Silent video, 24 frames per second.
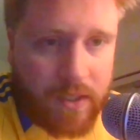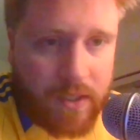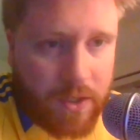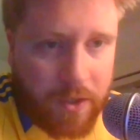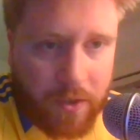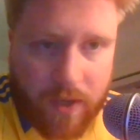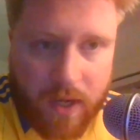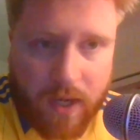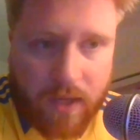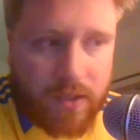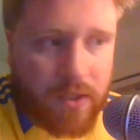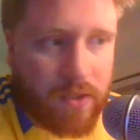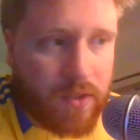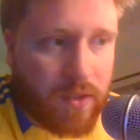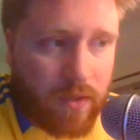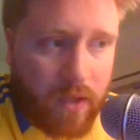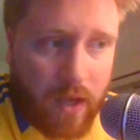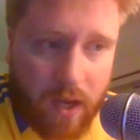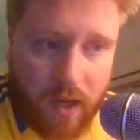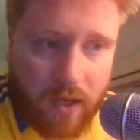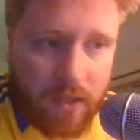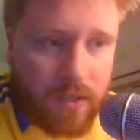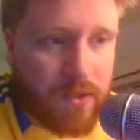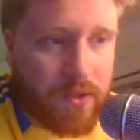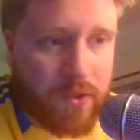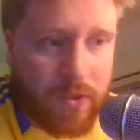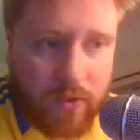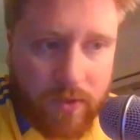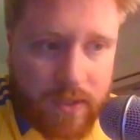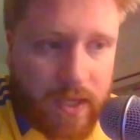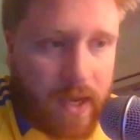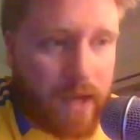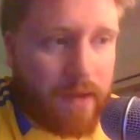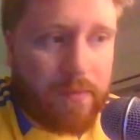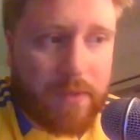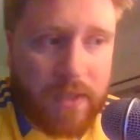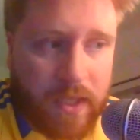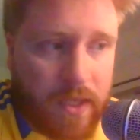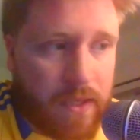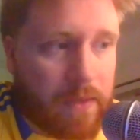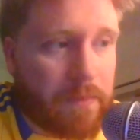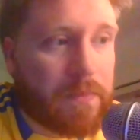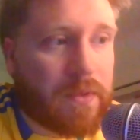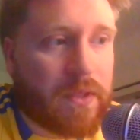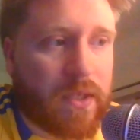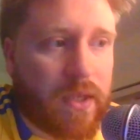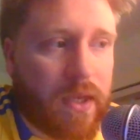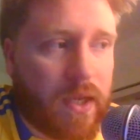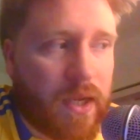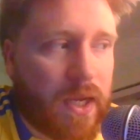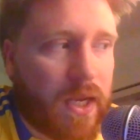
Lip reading: Newcastle, Arsenal type teams.